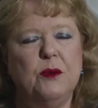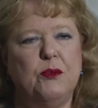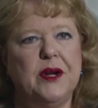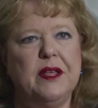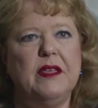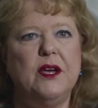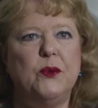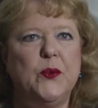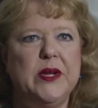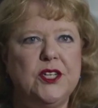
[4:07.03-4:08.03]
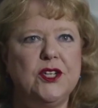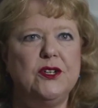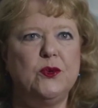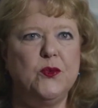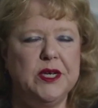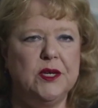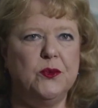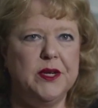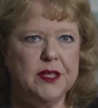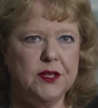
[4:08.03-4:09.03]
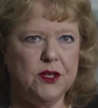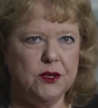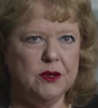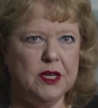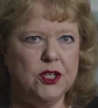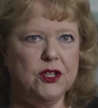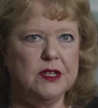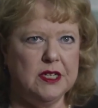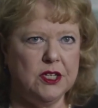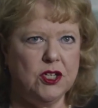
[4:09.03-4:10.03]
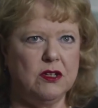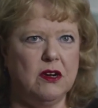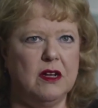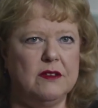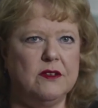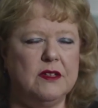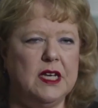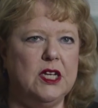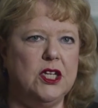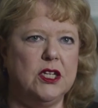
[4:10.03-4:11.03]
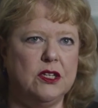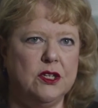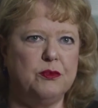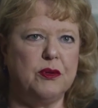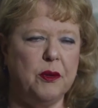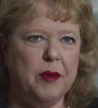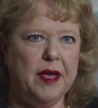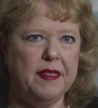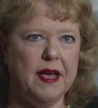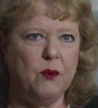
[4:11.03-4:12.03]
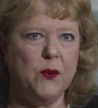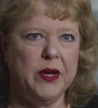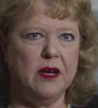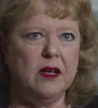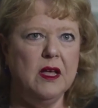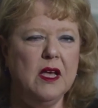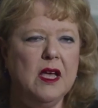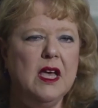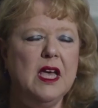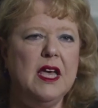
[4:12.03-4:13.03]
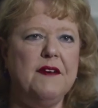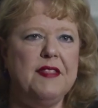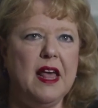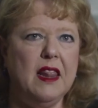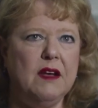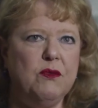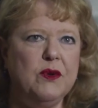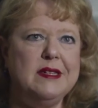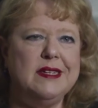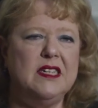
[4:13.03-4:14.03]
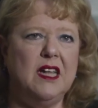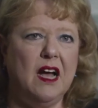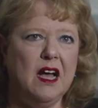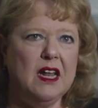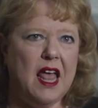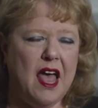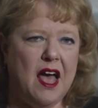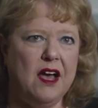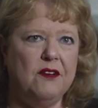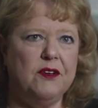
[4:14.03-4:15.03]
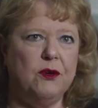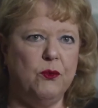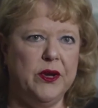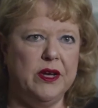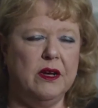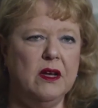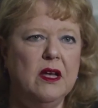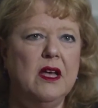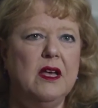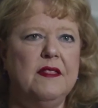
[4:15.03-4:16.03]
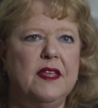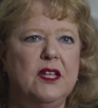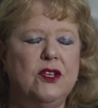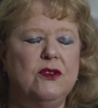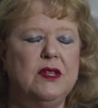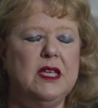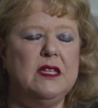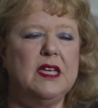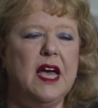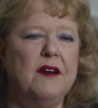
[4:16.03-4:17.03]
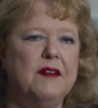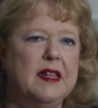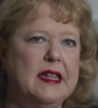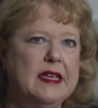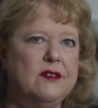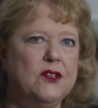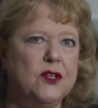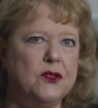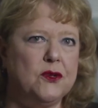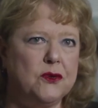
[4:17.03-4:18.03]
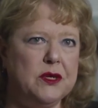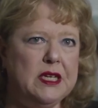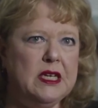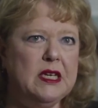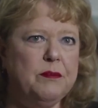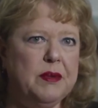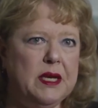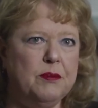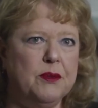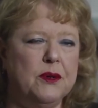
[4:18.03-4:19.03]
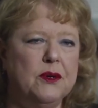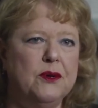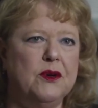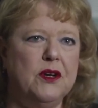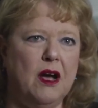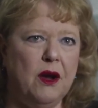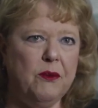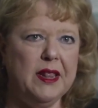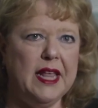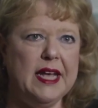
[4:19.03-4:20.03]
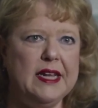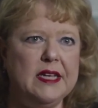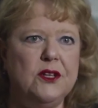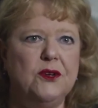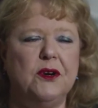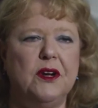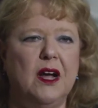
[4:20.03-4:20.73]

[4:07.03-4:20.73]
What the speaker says: Bring the original will with you at your initial consultation to probate that will. If that loved one did not have a will, then you need to have at least 3 people who are not related, who are